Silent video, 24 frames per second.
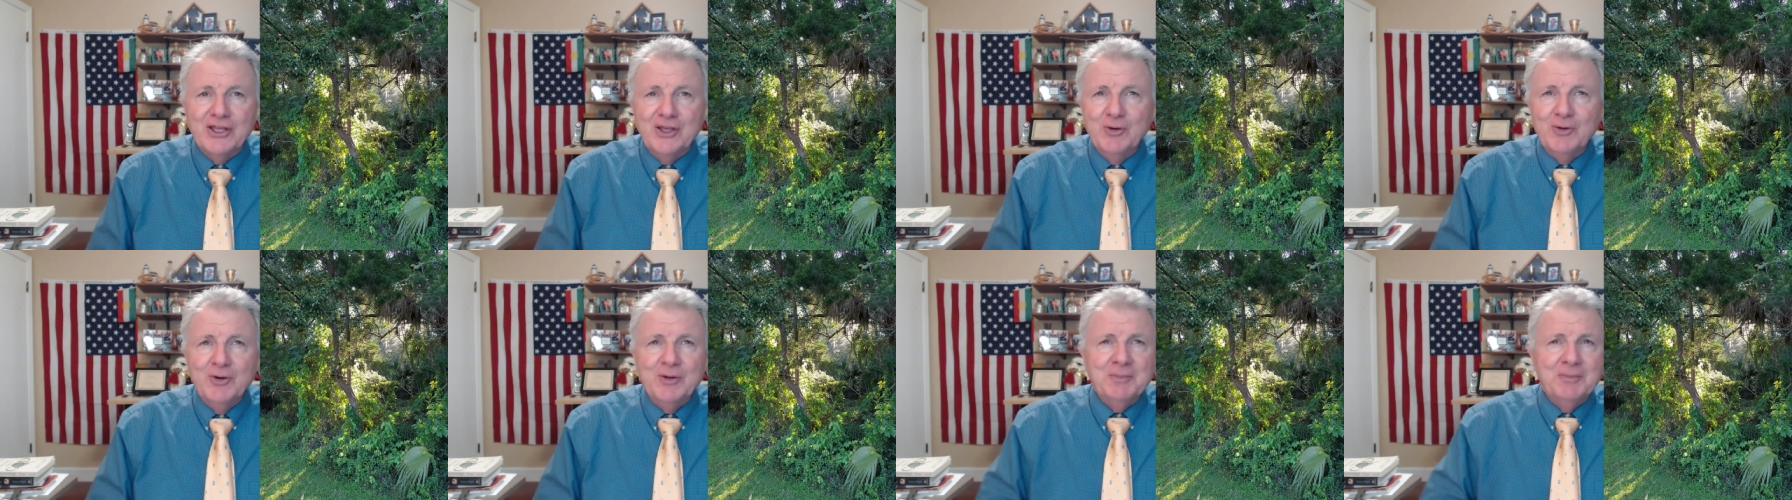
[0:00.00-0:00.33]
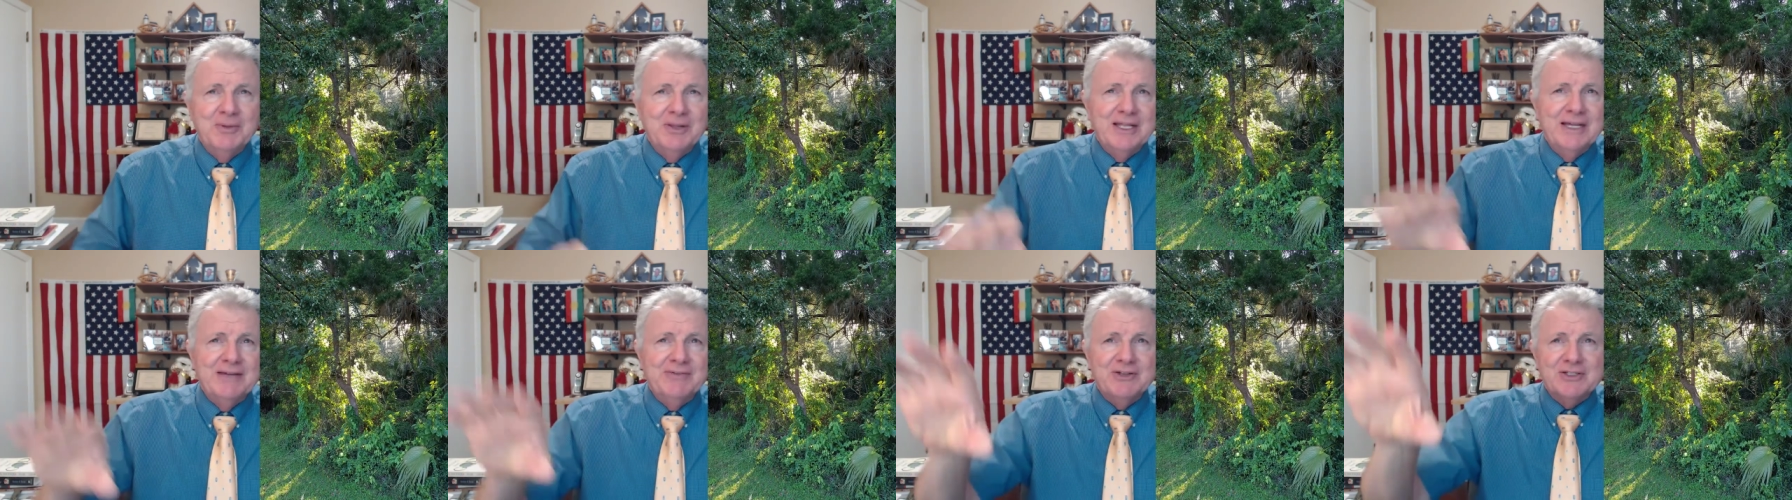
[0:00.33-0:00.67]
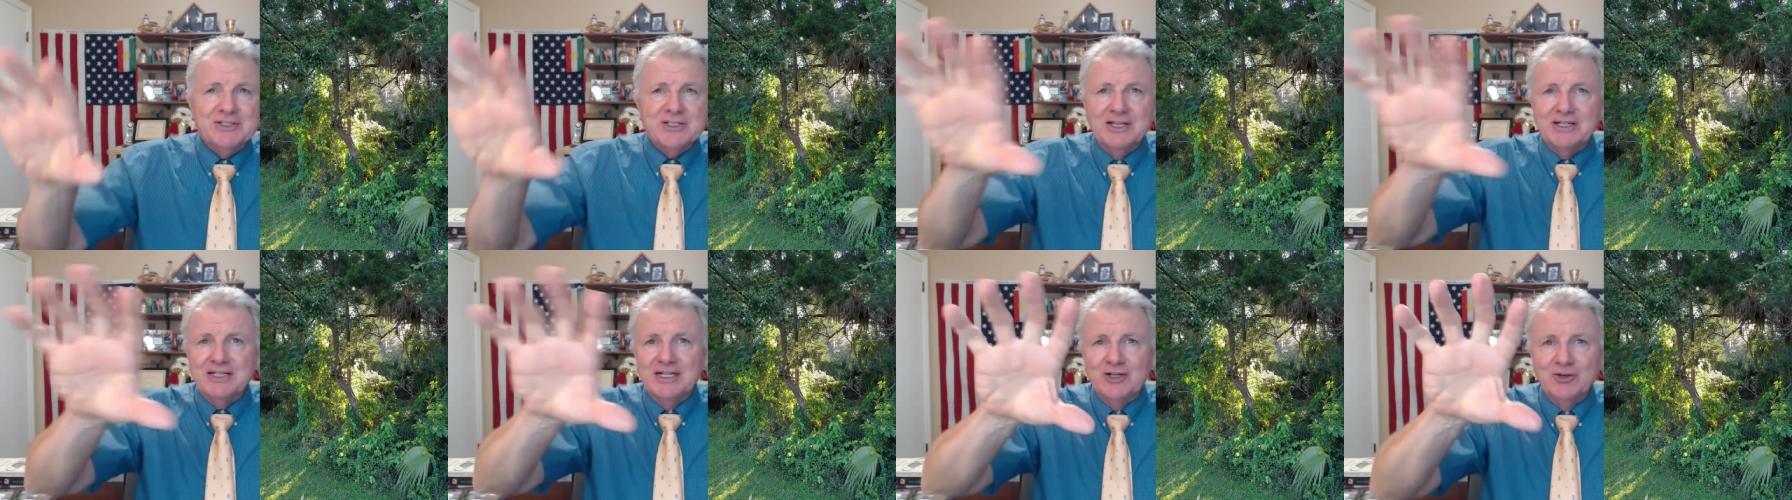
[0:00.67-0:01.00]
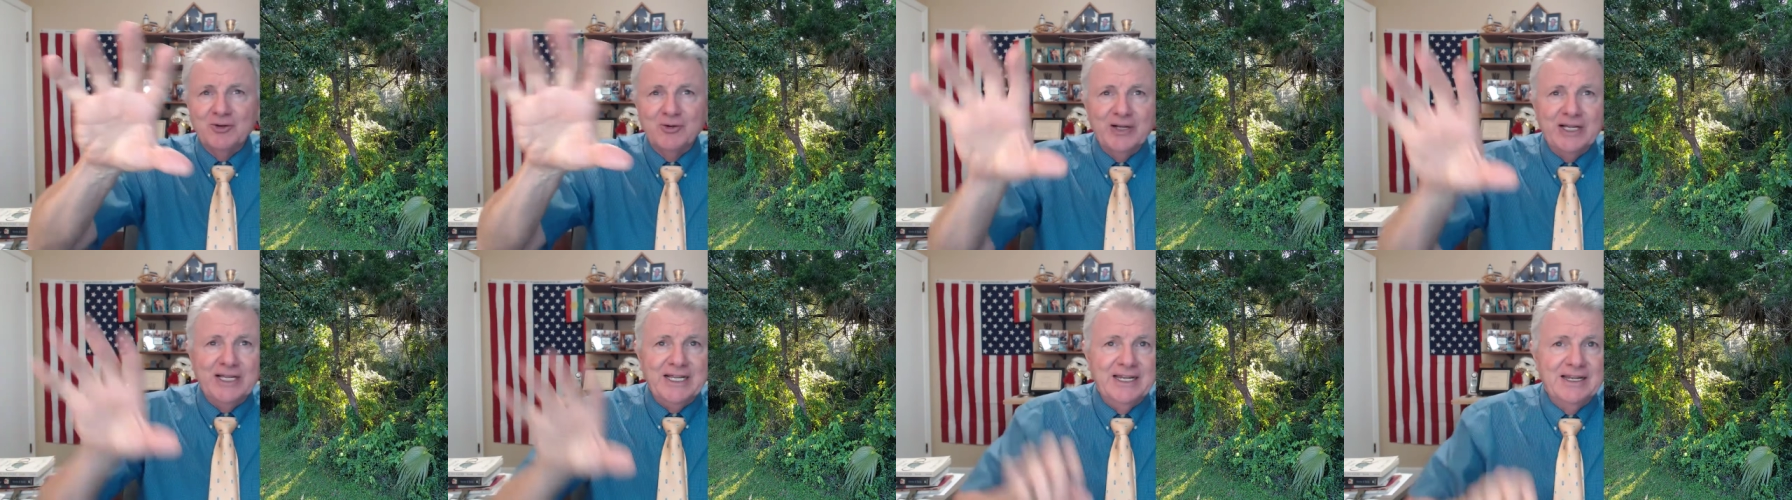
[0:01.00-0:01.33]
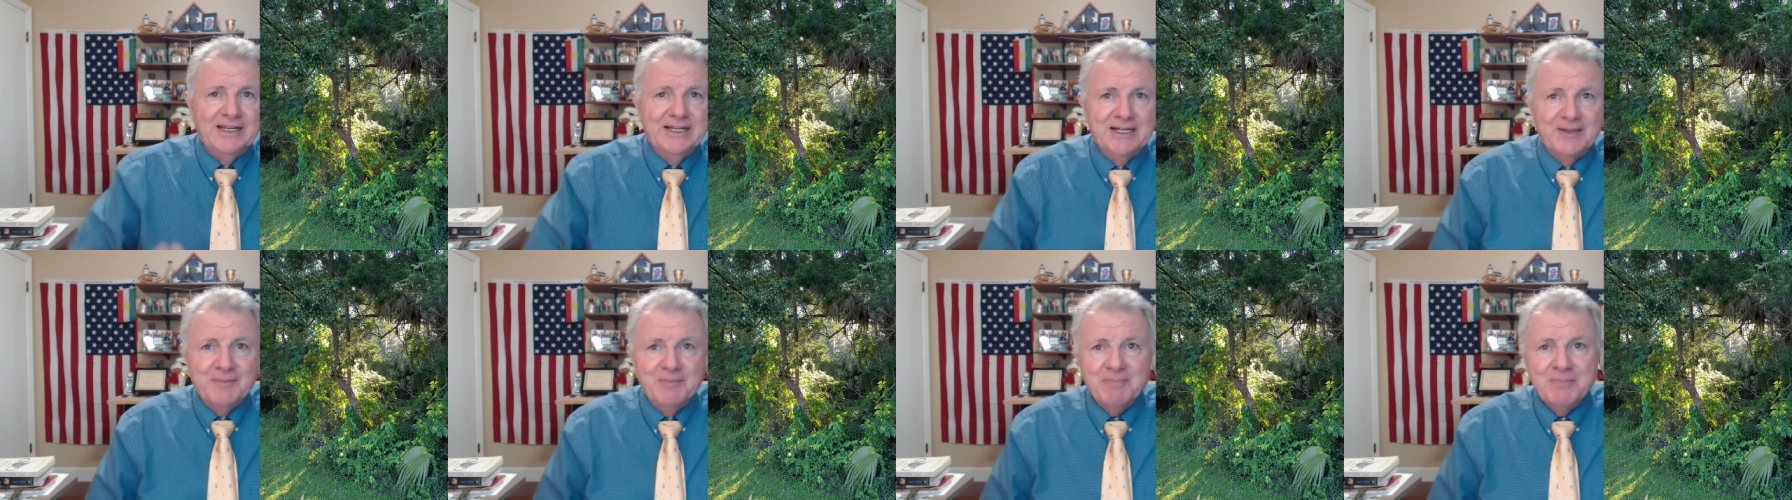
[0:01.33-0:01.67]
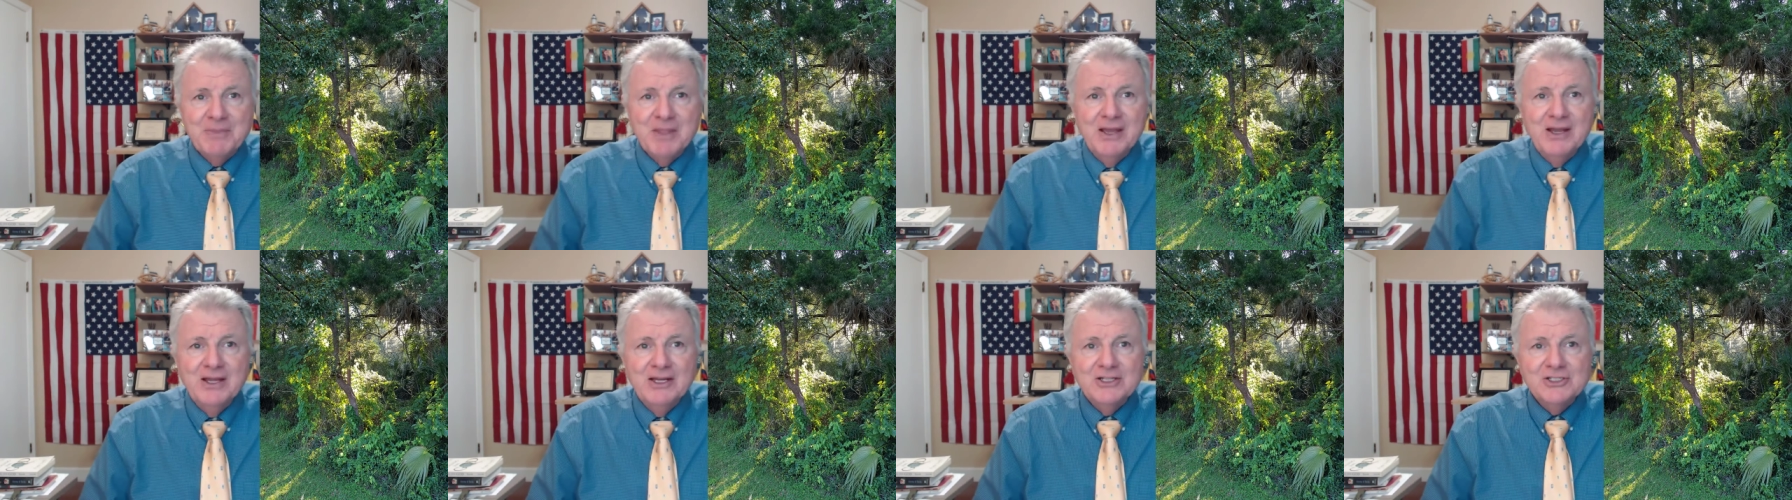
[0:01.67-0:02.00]
You wouldn't believe it's like a green uh,
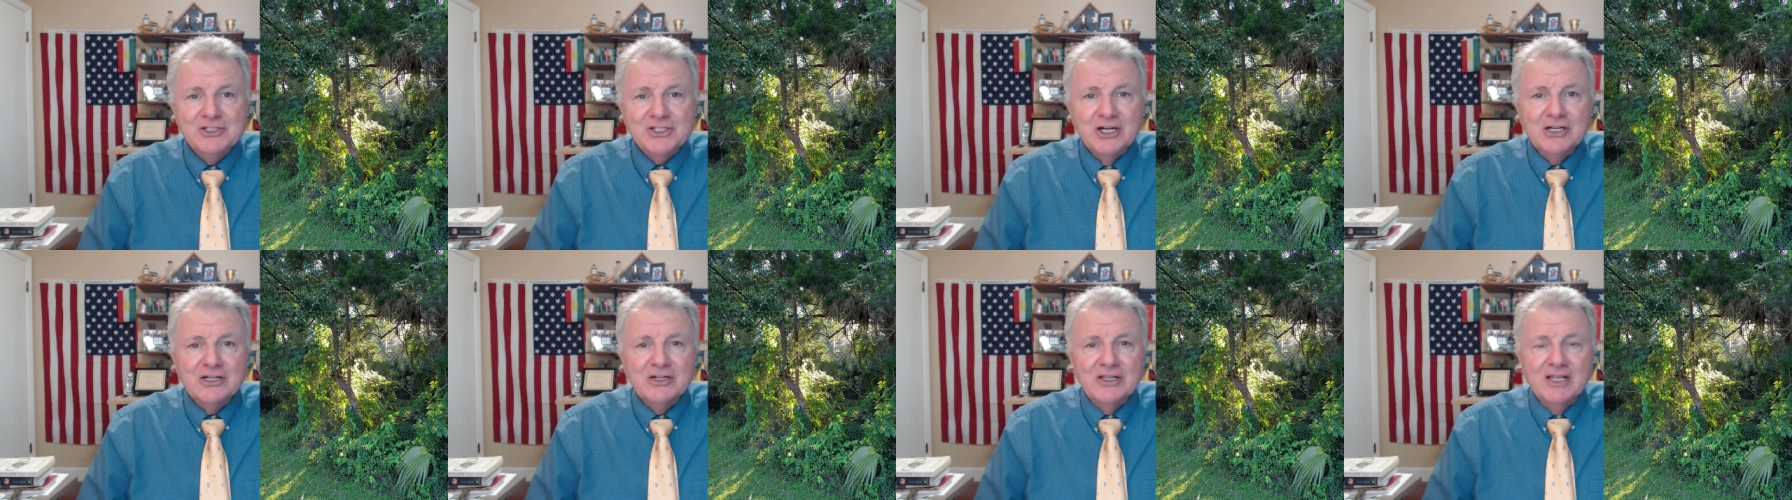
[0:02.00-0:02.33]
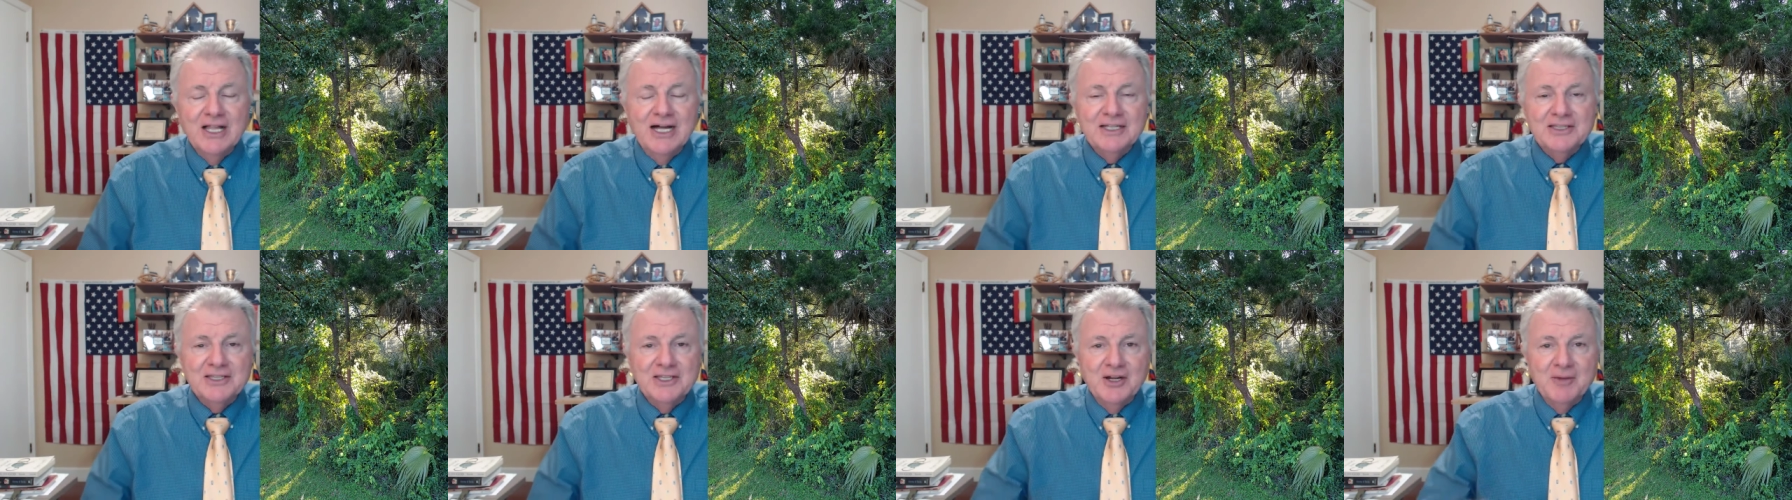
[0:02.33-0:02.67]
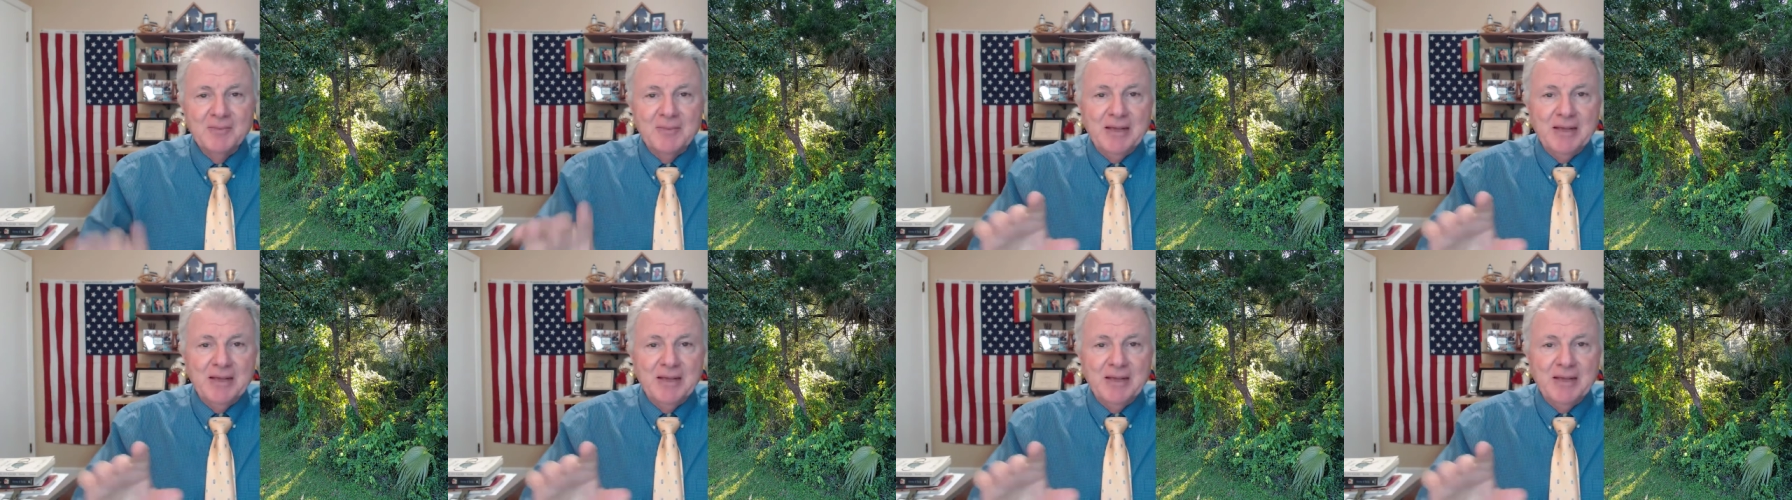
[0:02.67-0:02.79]
jungle out there.